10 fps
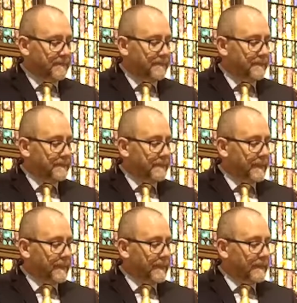
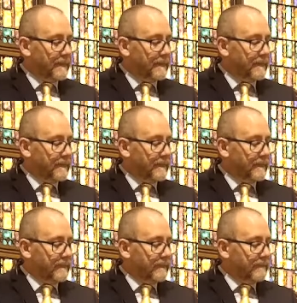
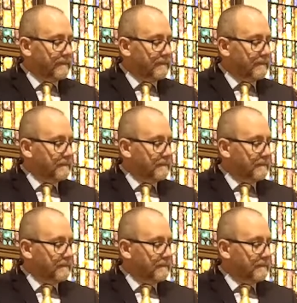Nothing is said.